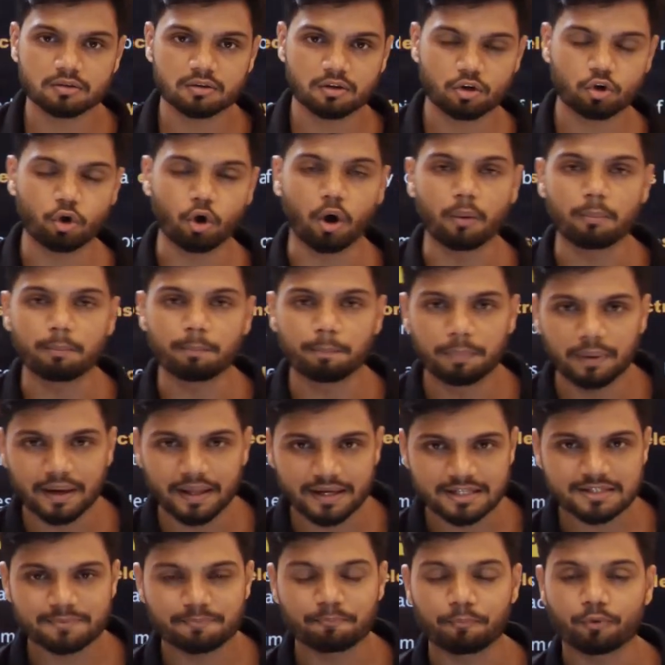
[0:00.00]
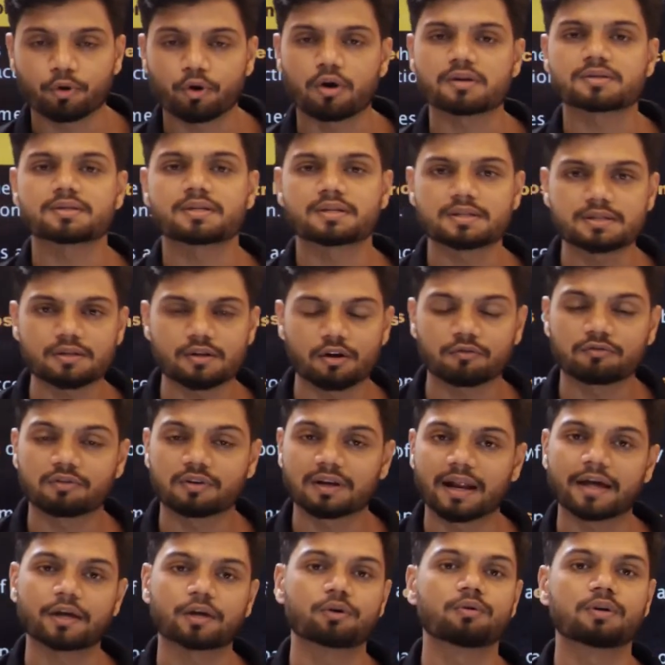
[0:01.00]
complex process of
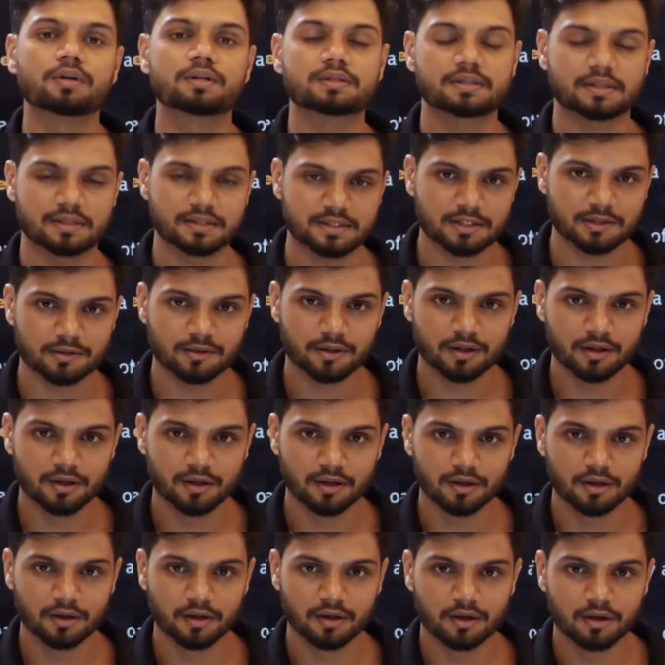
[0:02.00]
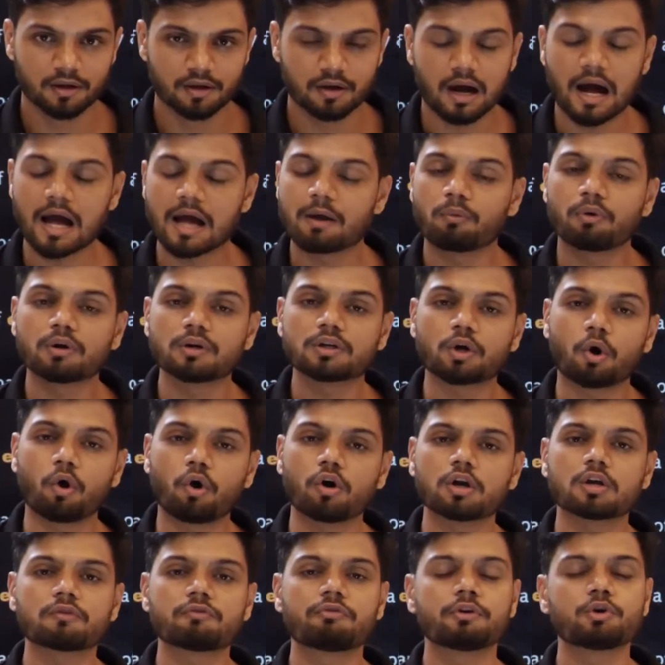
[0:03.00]
glycolysis, I want
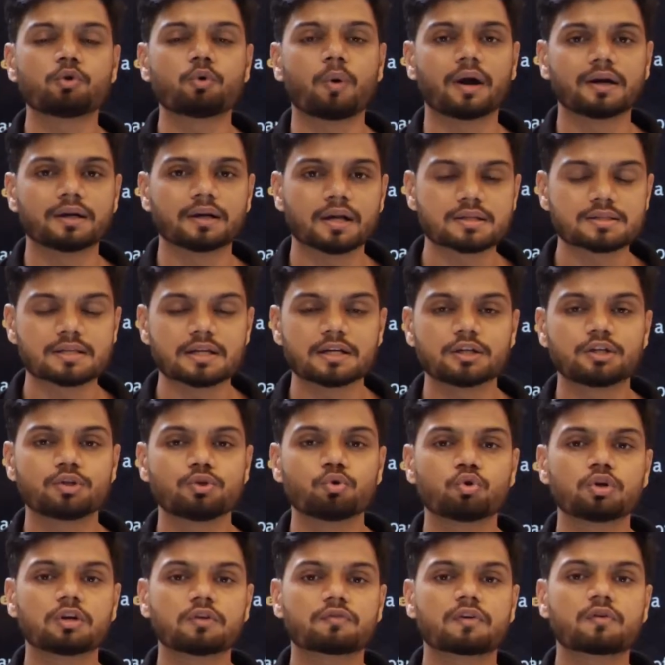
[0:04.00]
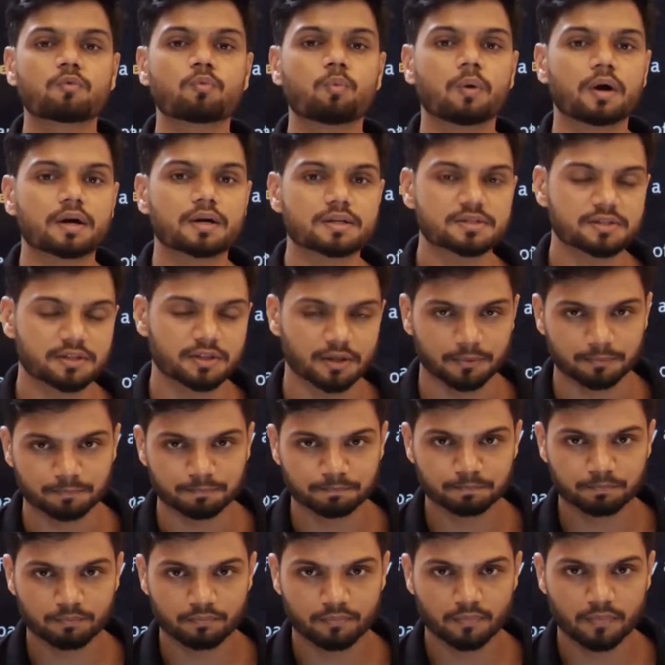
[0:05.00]
all of you to understand 2 different words here.
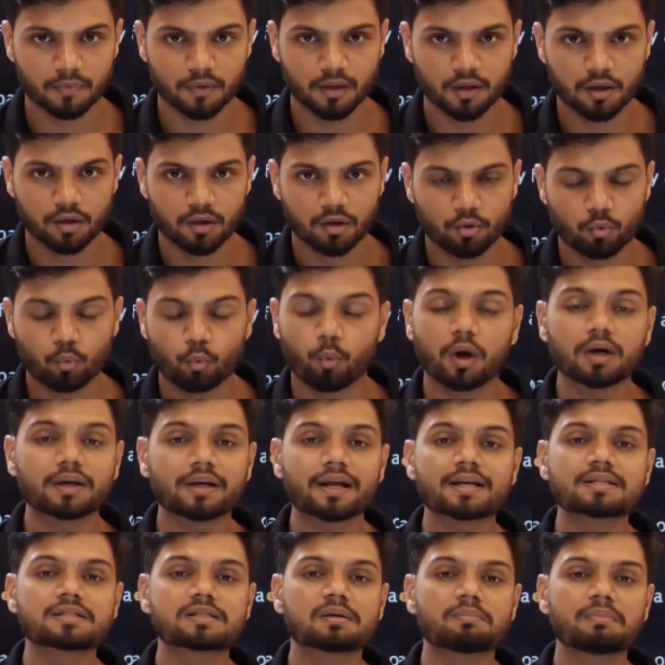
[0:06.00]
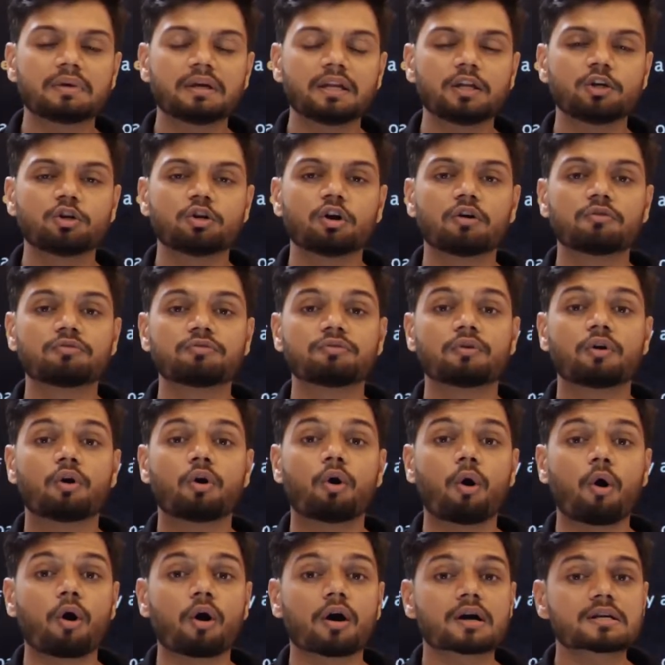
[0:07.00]
What is the meaning of
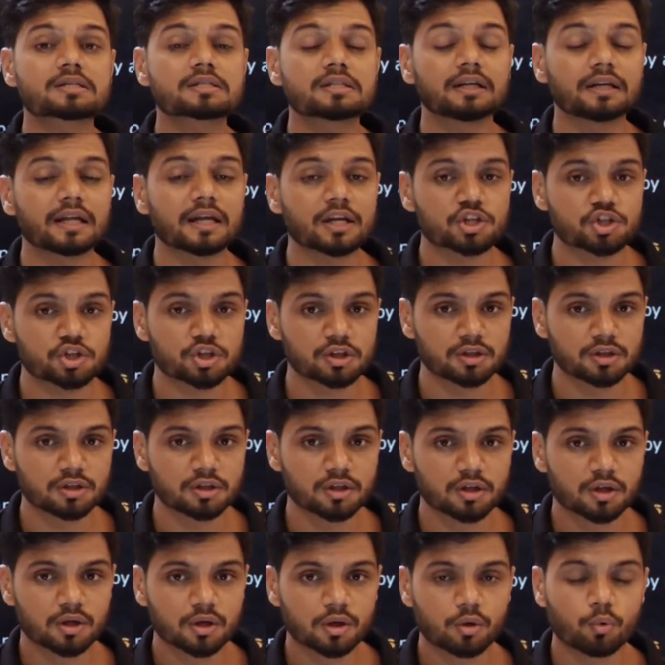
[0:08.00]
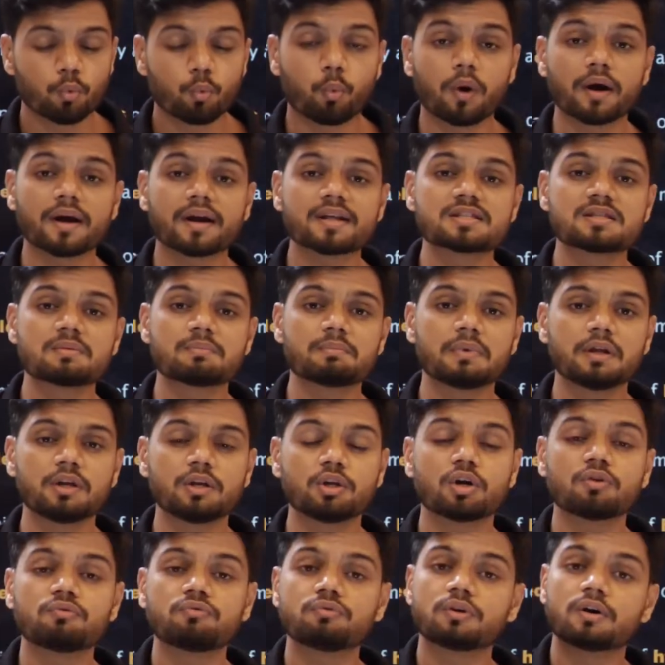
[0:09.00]
oxidation? What is the meaning
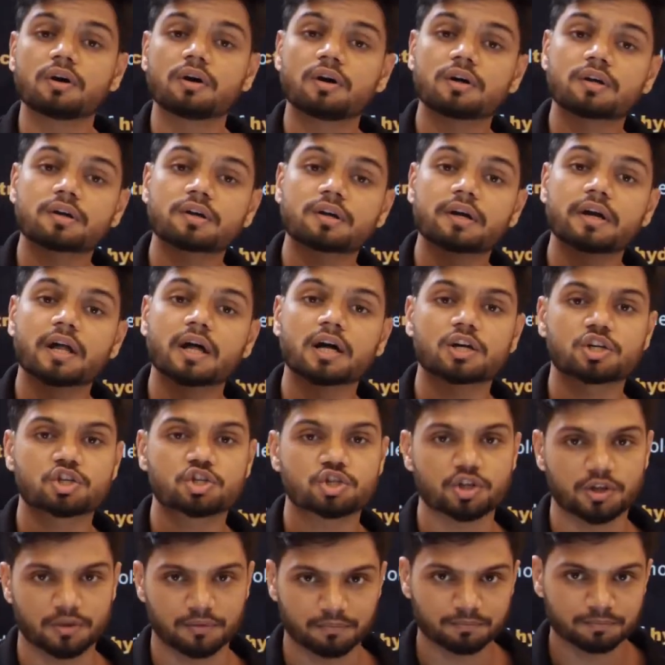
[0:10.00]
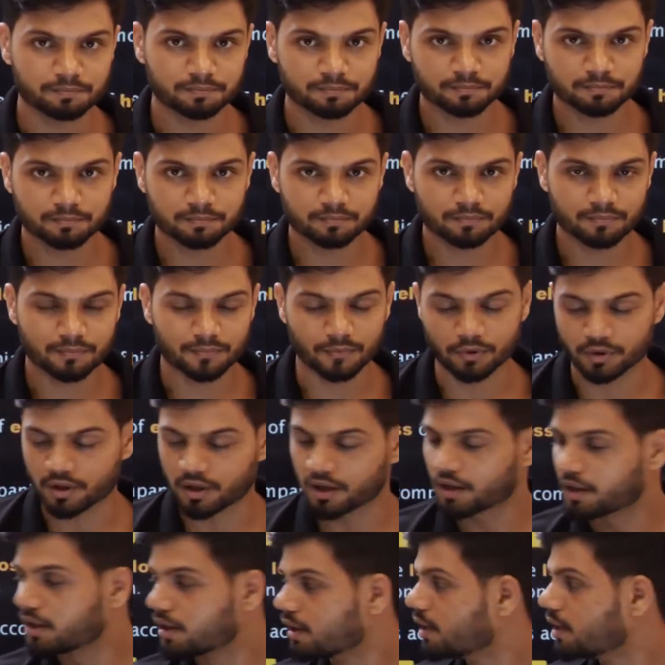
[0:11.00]
of reduction? Okay.